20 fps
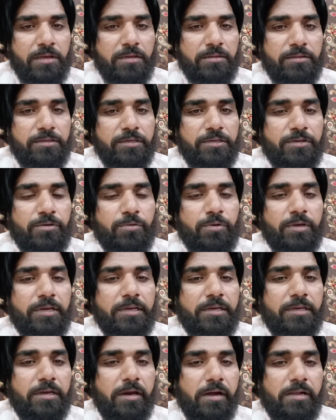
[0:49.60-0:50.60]
The
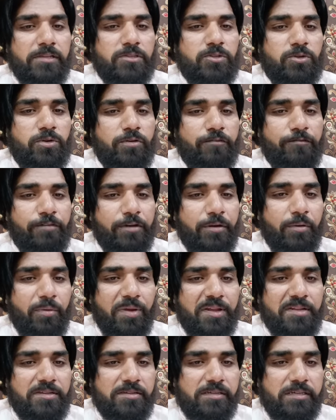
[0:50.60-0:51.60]
UAE also
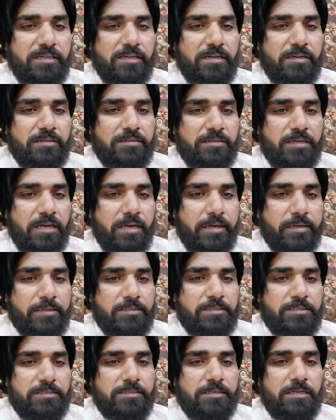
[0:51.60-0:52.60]
frequently
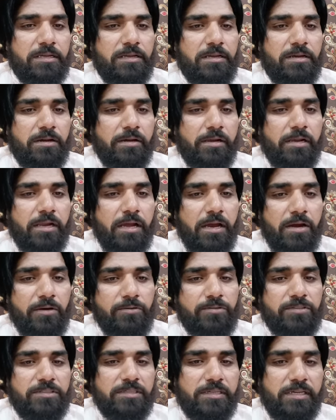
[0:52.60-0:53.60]
conducts
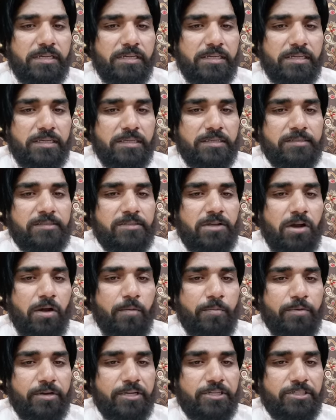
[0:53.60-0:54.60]
cloud seeding
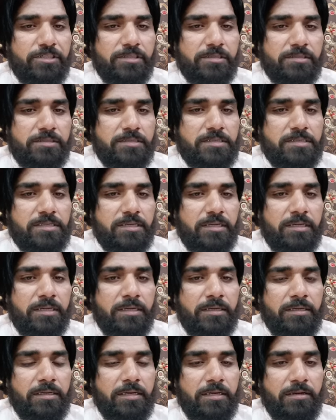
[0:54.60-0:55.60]
operations
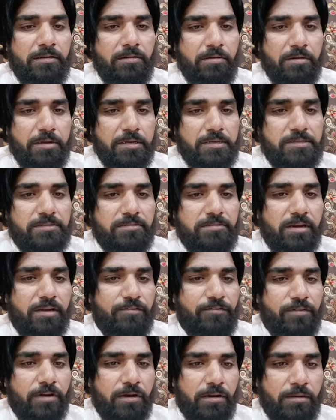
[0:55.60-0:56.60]
in increased
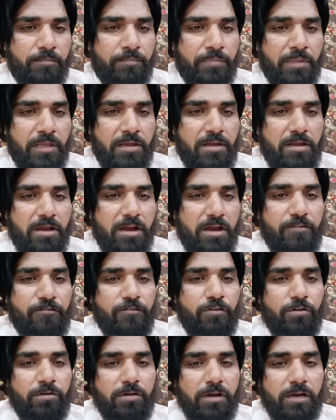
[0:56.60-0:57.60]
rainfall. A
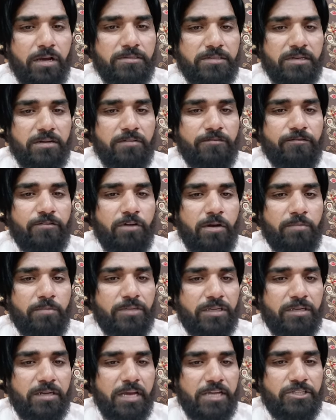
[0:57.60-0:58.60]
forecaster from
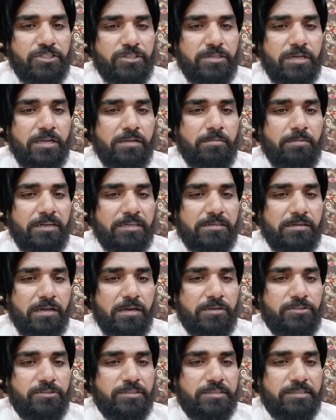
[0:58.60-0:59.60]
the National Meteorology